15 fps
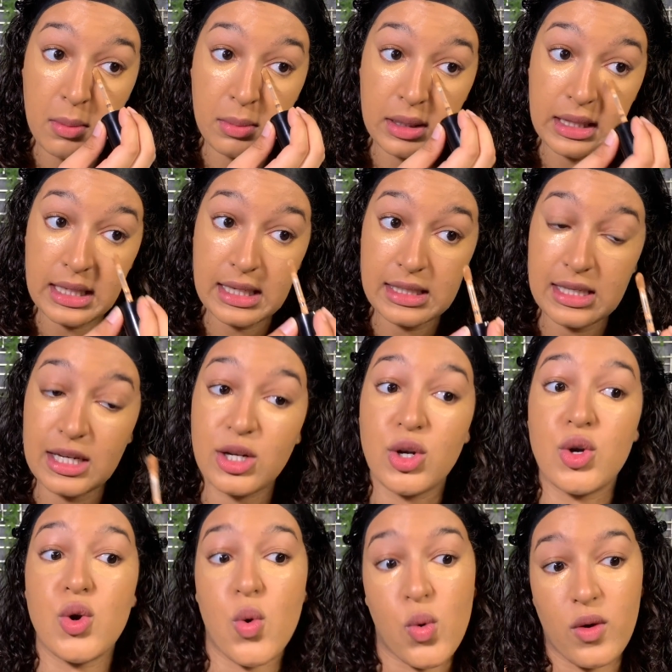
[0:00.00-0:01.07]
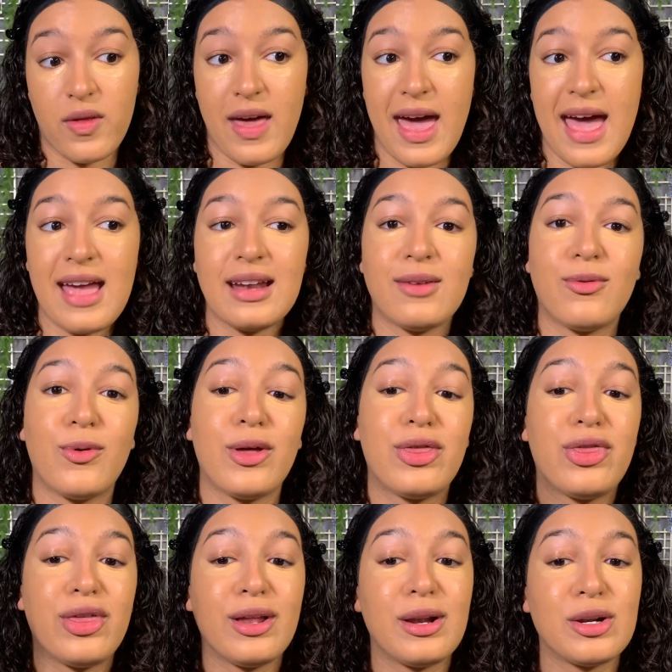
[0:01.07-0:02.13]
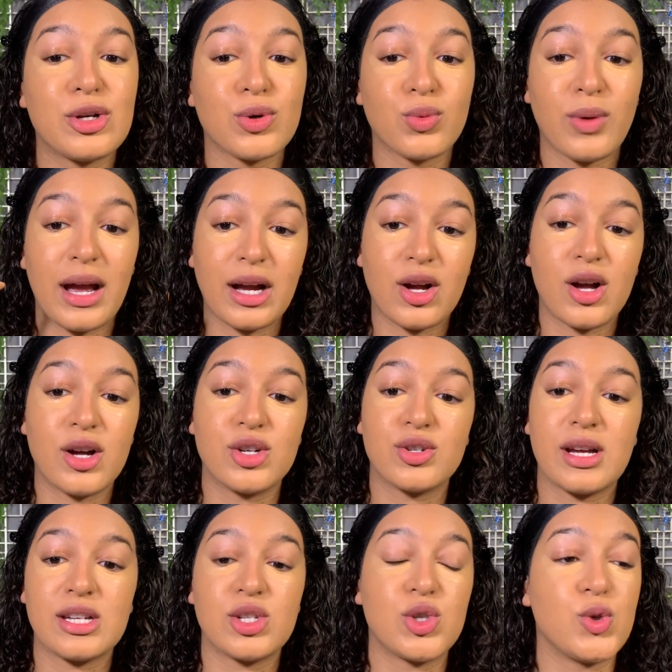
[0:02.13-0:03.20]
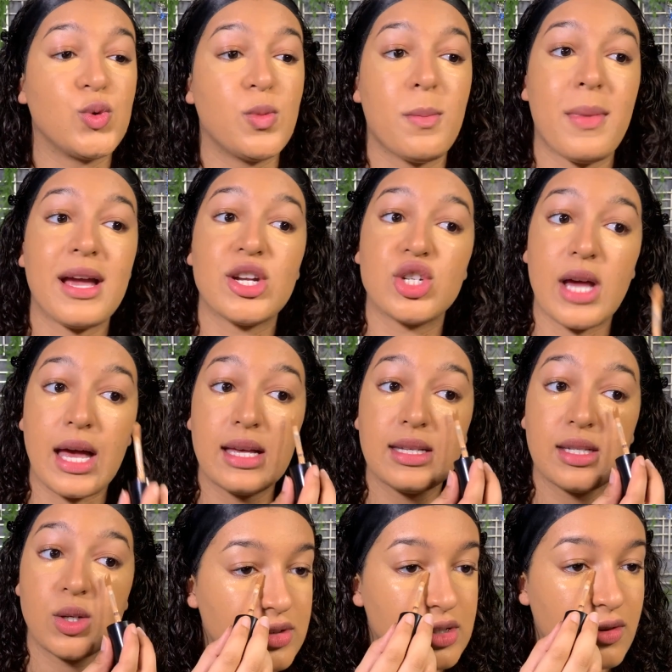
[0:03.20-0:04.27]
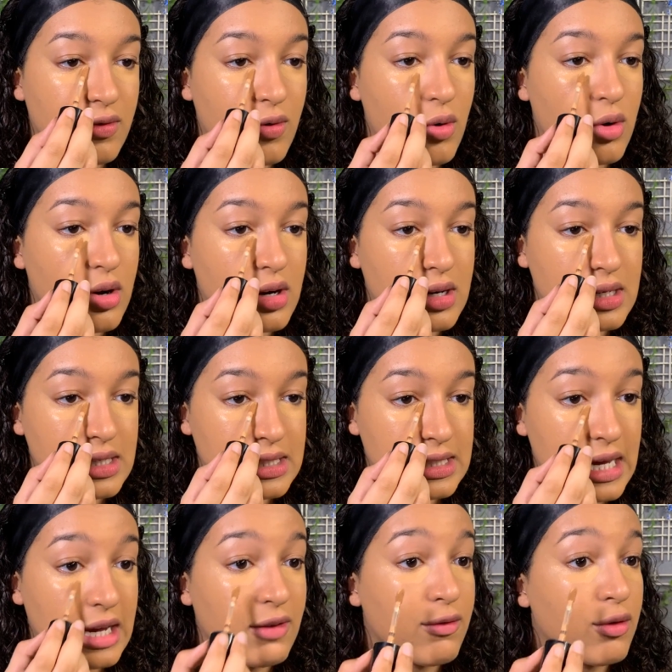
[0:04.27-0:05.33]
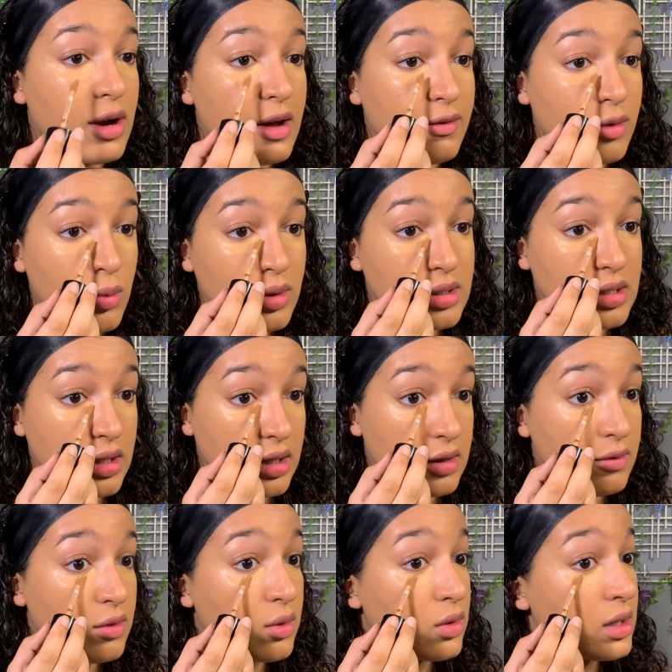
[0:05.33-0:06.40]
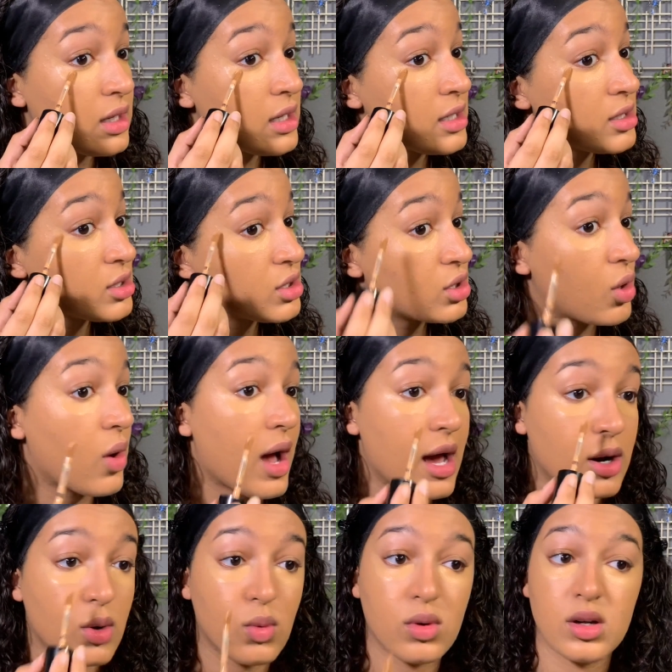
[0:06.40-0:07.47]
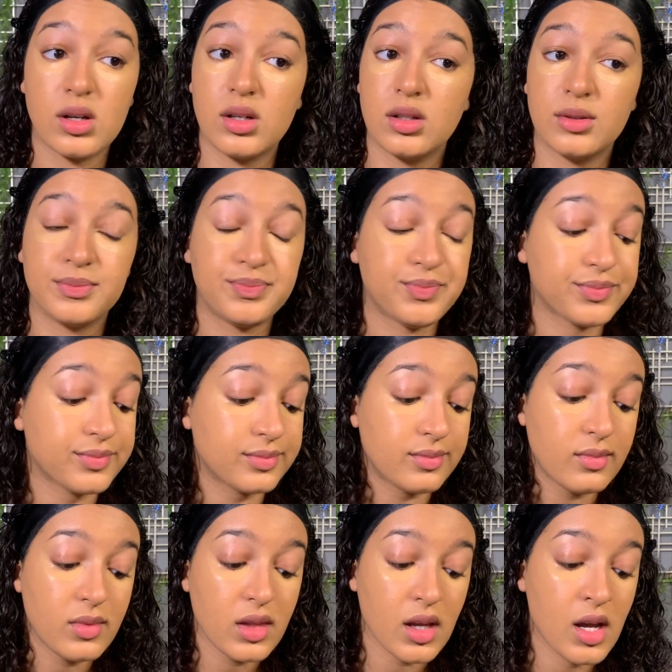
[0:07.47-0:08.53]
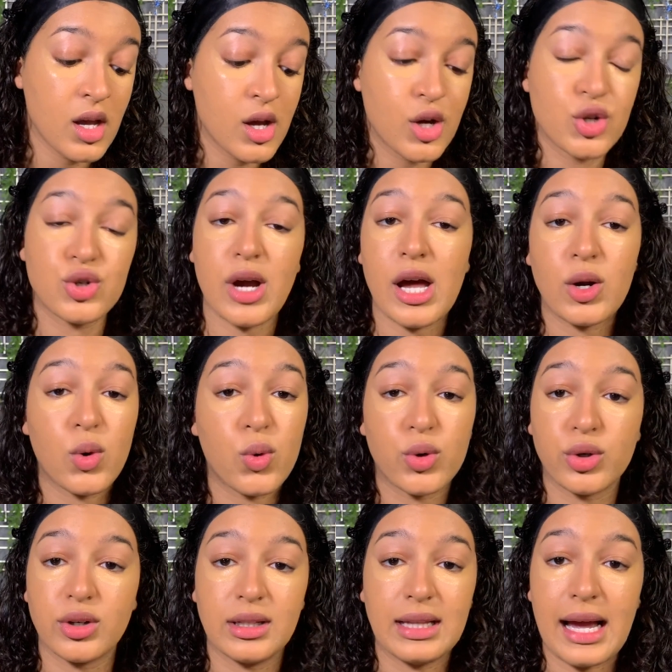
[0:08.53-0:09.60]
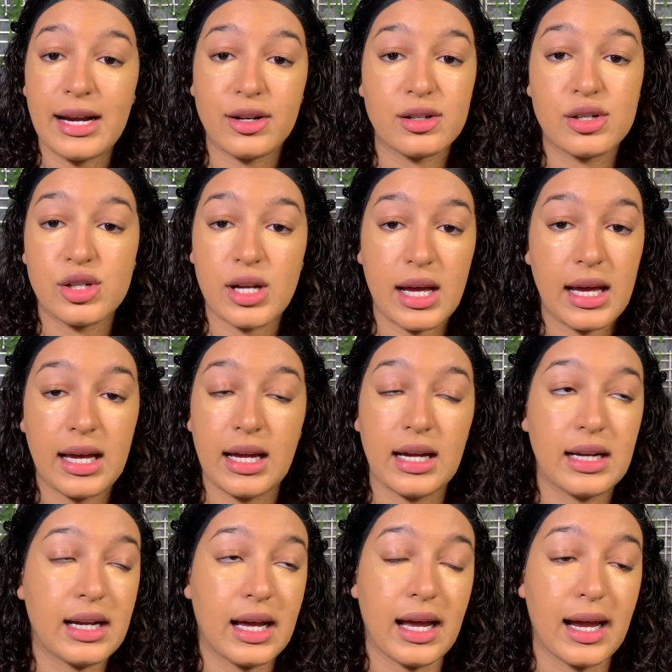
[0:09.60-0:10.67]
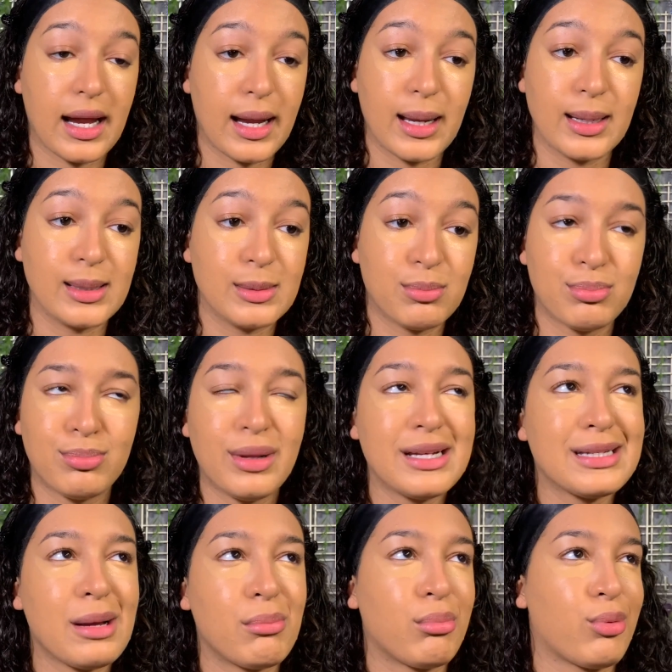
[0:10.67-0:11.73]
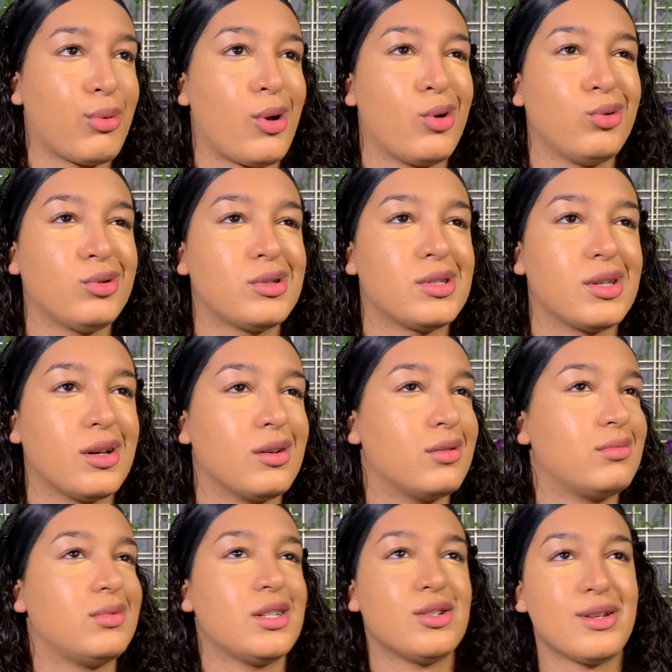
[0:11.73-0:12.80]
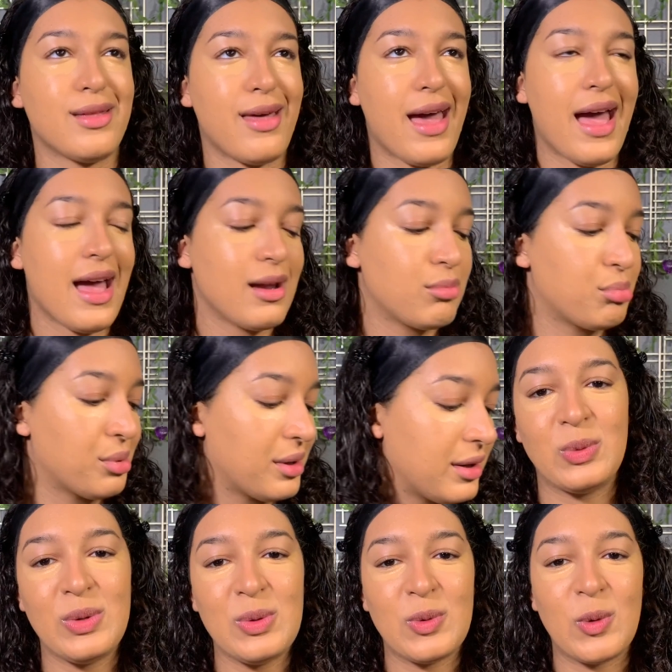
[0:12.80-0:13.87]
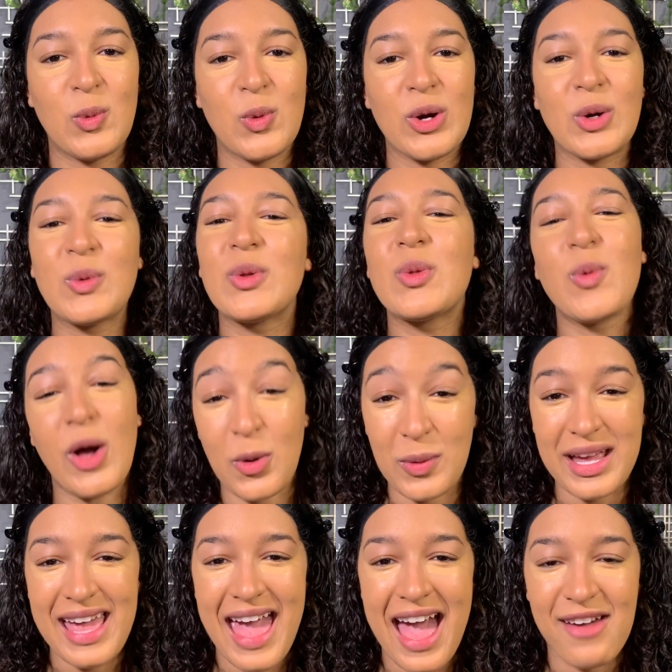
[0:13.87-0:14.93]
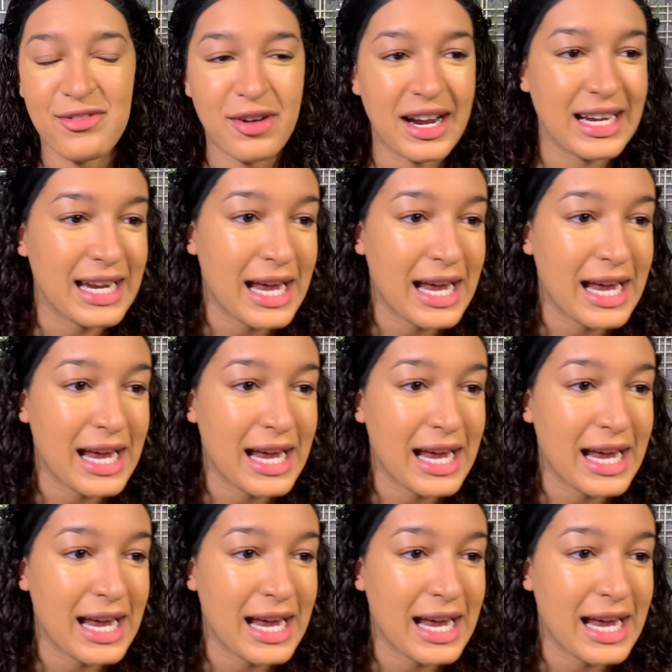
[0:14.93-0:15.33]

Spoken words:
please ignore that with the direct contrast to my chest. Sephora's taking forever with deliveries, so I don't want to try to order a lighter shade, and plus I'm broke, so there's that, but we will work with what we have right